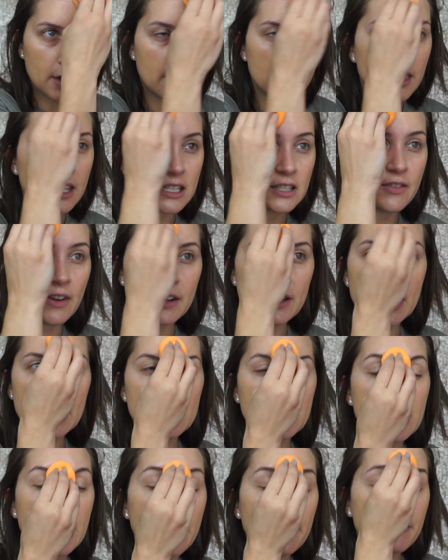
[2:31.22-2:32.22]
this
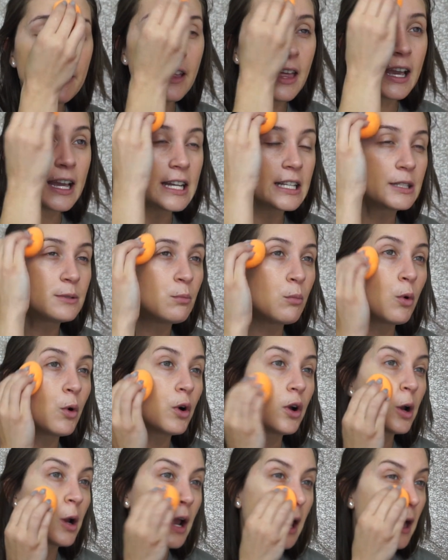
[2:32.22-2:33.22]
foundation. I feel like it's
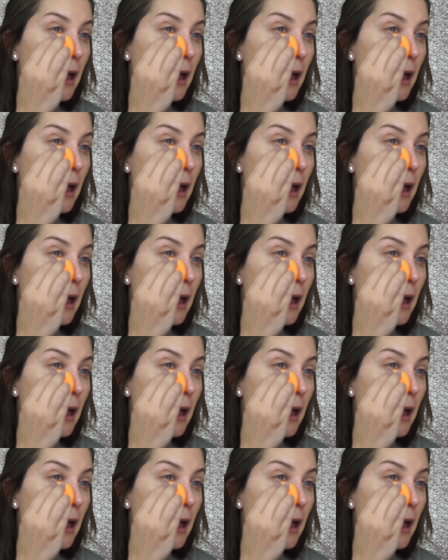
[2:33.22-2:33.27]
more